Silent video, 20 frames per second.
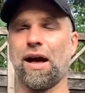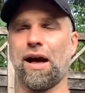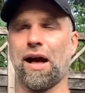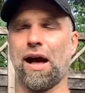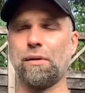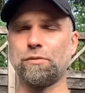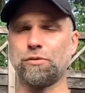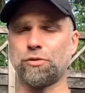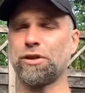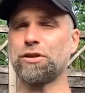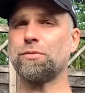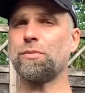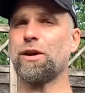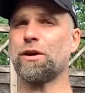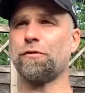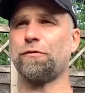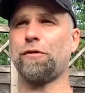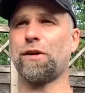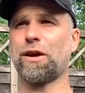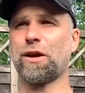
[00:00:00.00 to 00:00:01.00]
I'm trying to
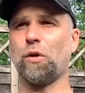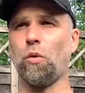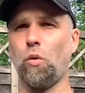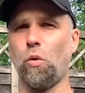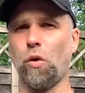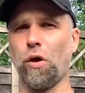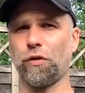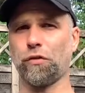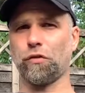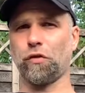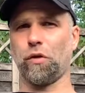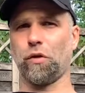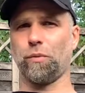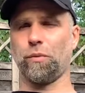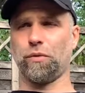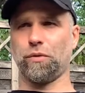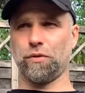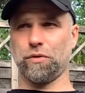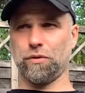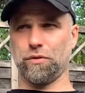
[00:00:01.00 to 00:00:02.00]
make a fucking
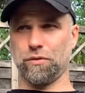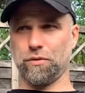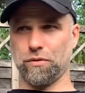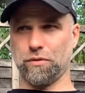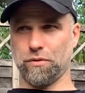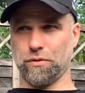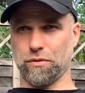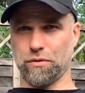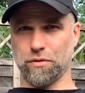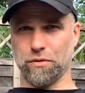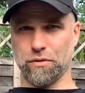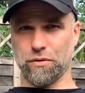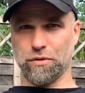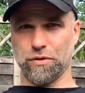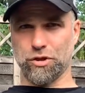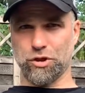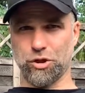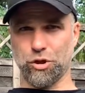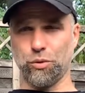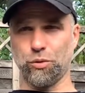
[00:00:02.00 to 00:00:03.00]
awesome
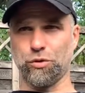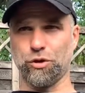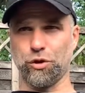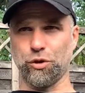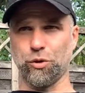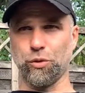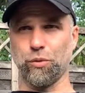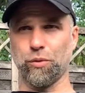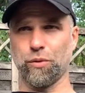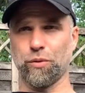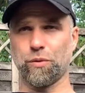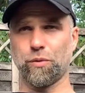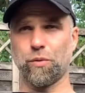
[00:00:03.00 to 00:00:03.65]
studio,